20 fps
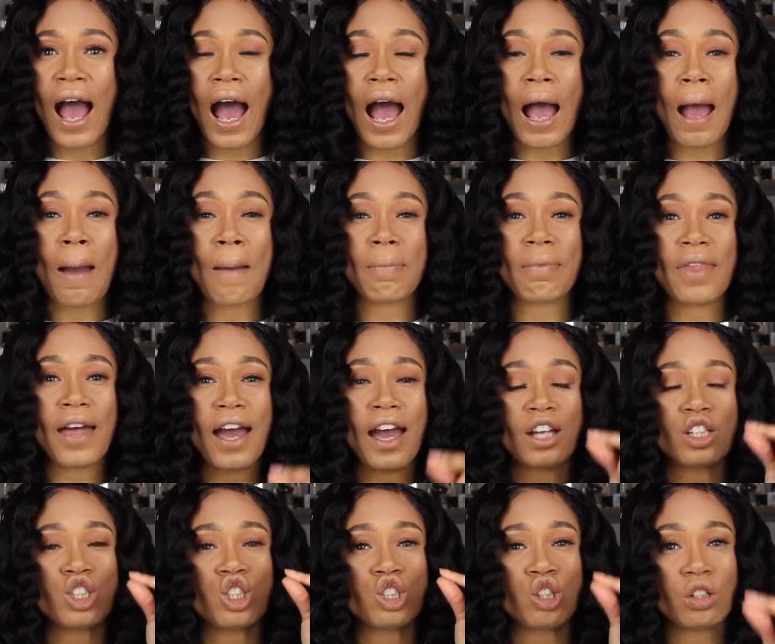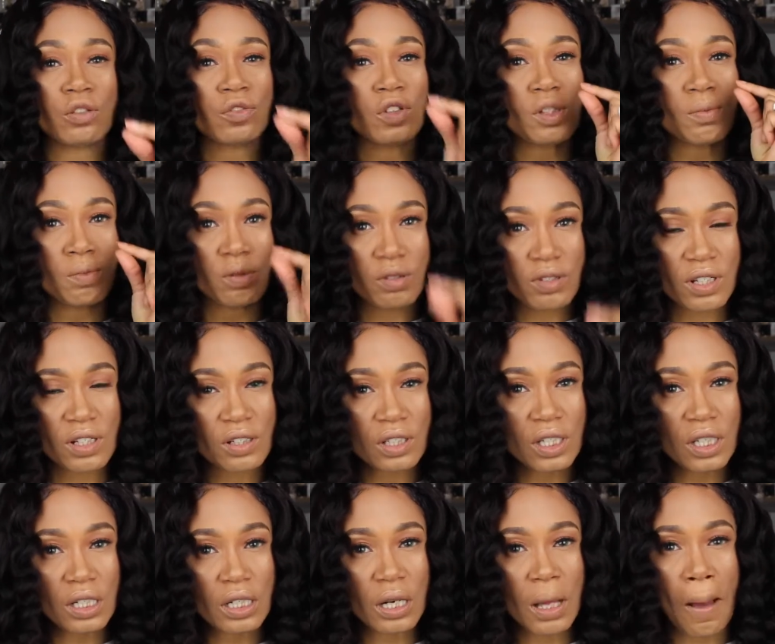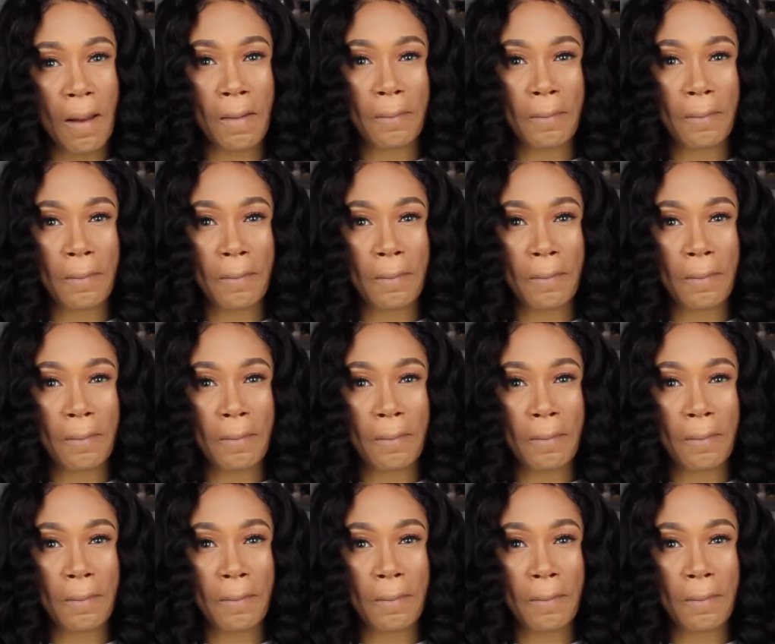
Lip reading: I'm not sure if it's Brazilian,